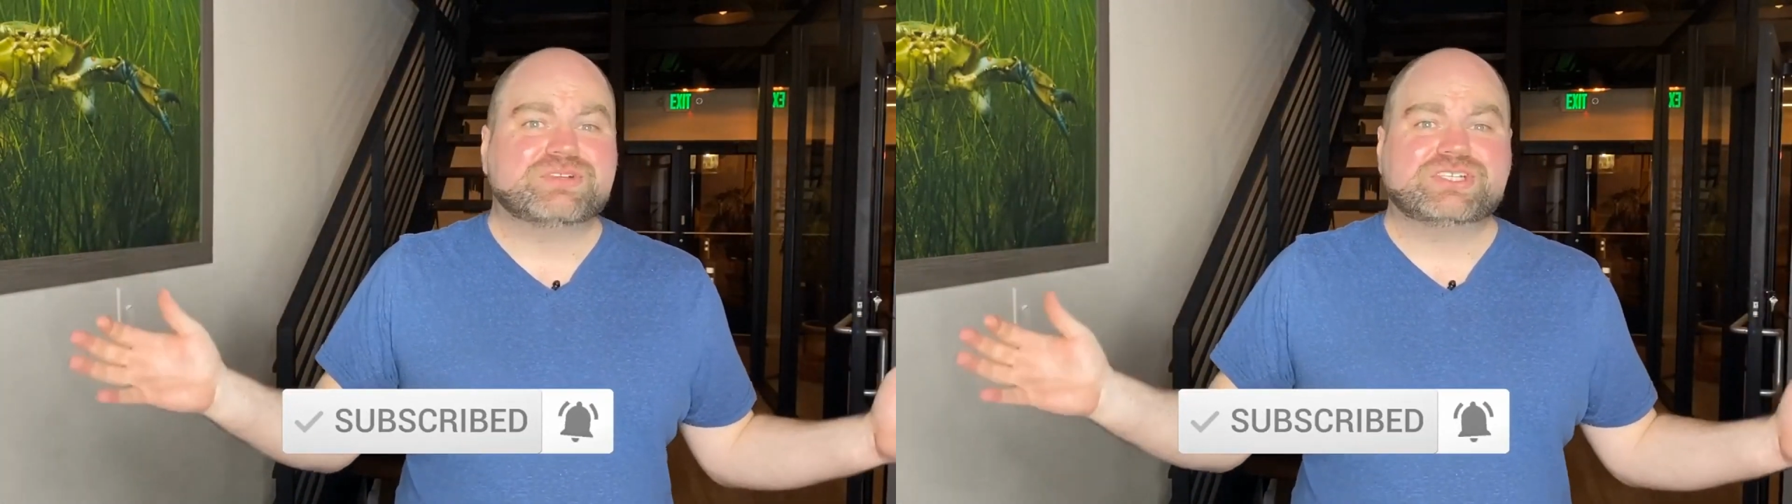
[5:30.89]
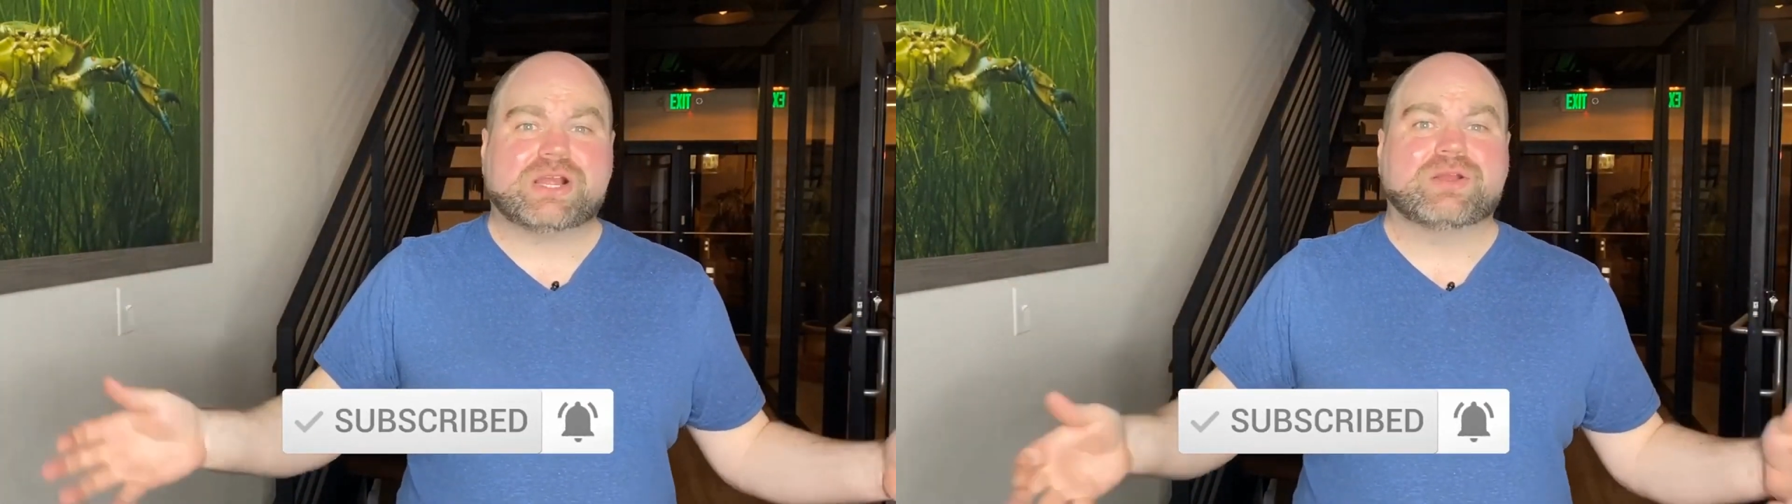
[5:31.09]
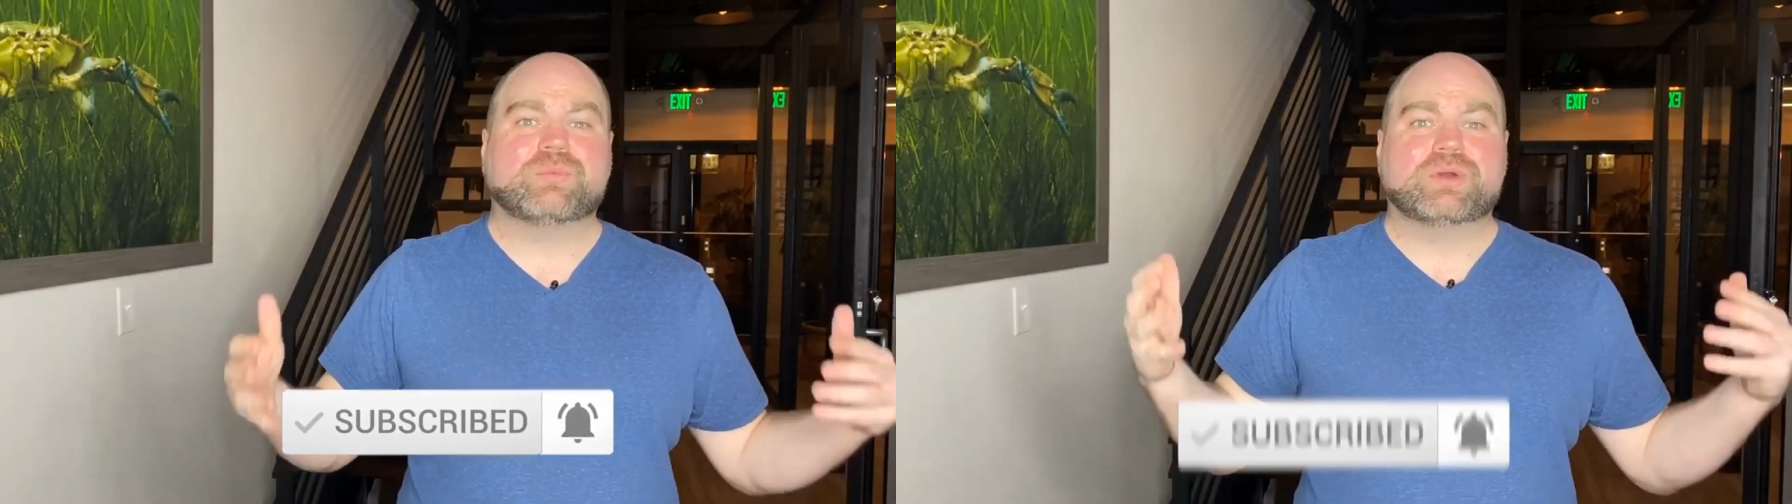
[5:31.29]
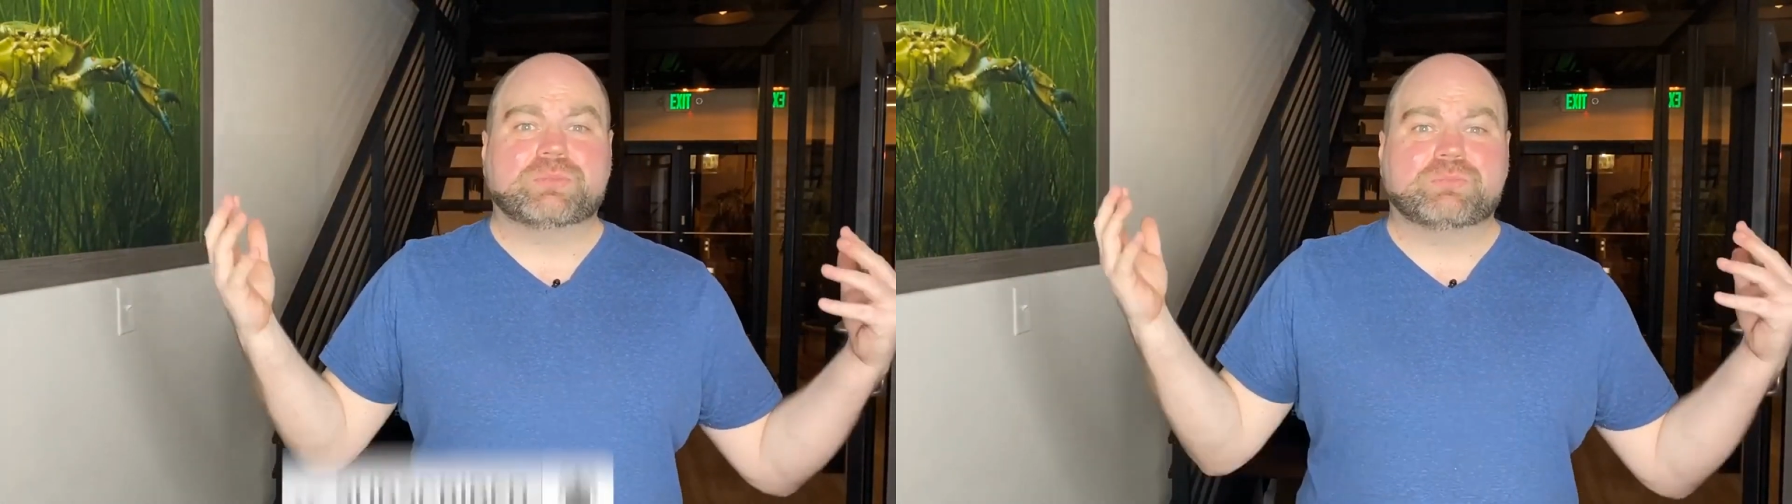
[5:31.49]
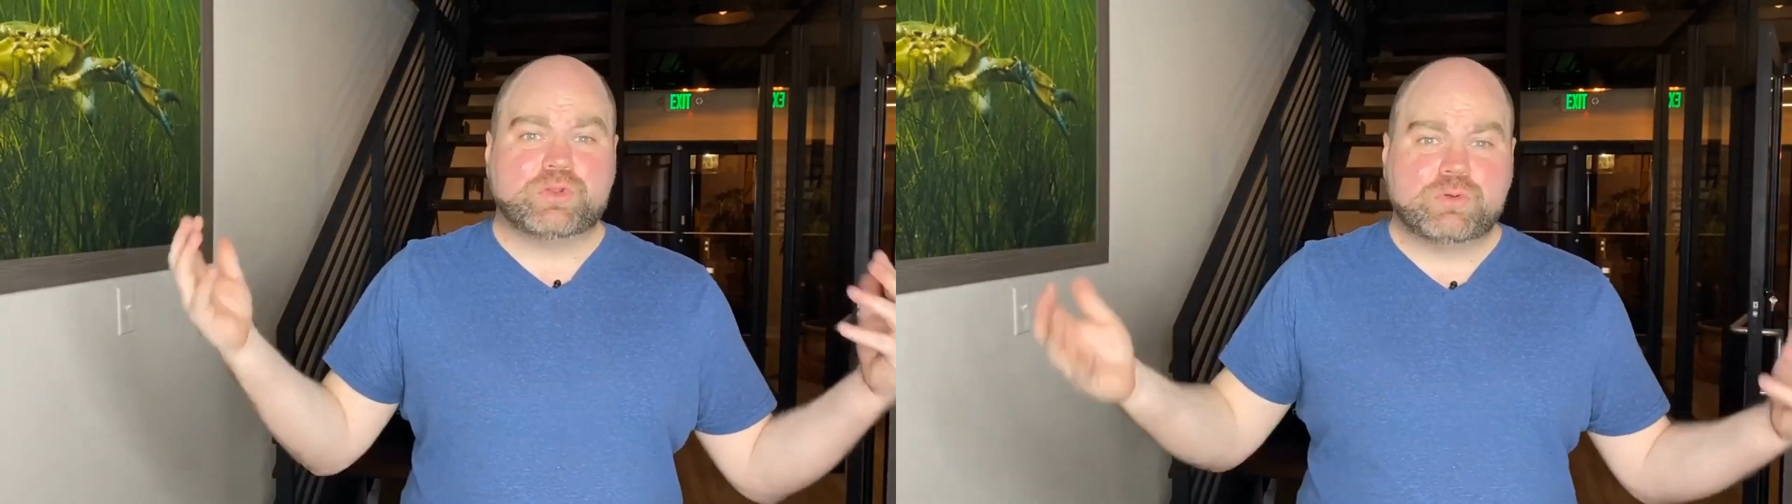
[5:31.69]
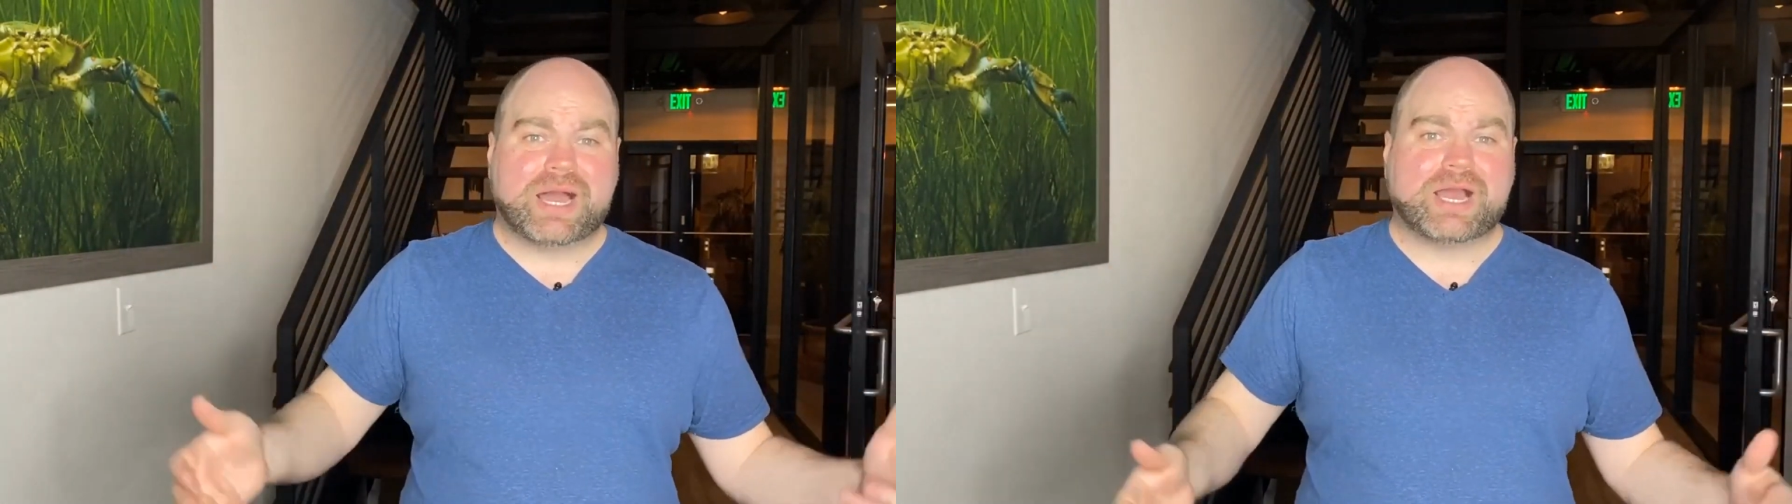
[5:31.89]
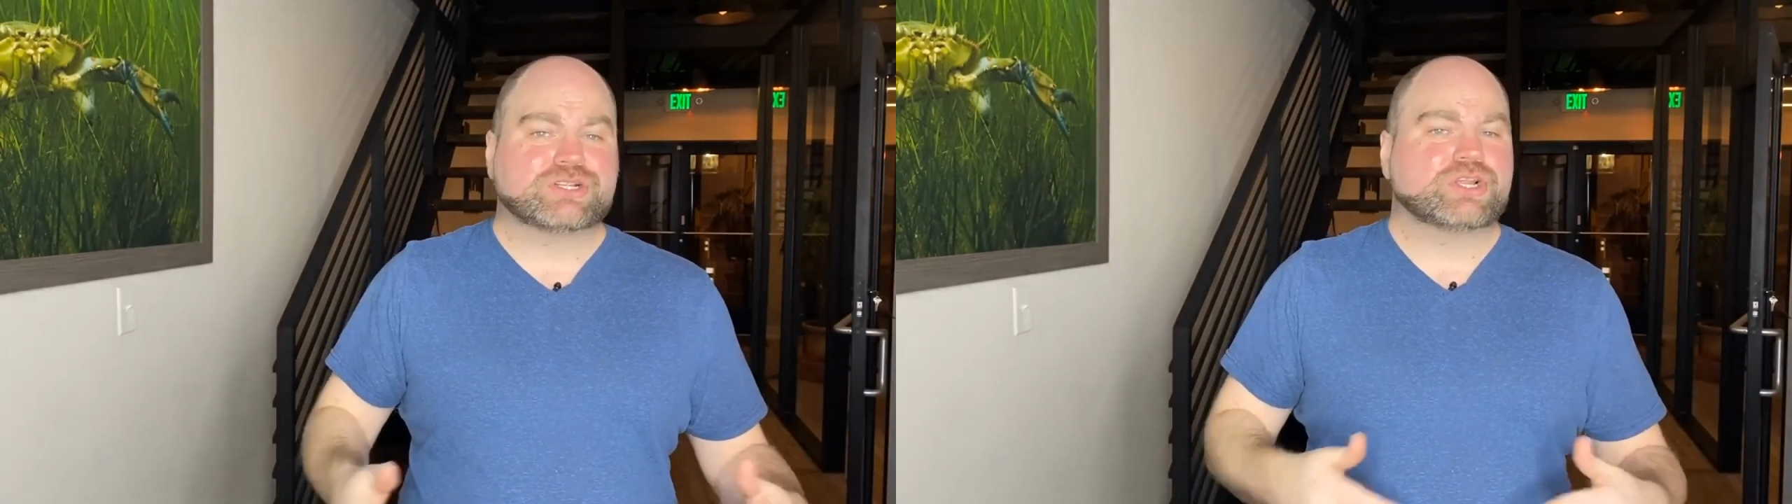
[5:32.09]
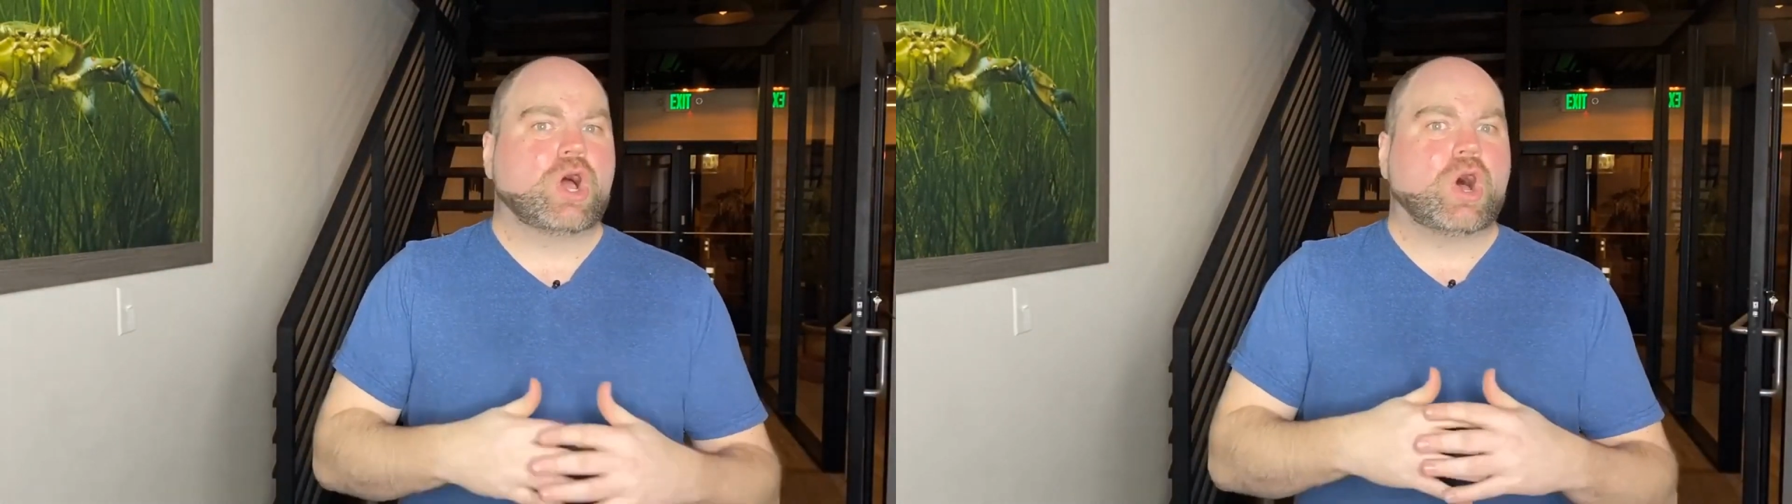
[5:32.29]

sharing with new buyers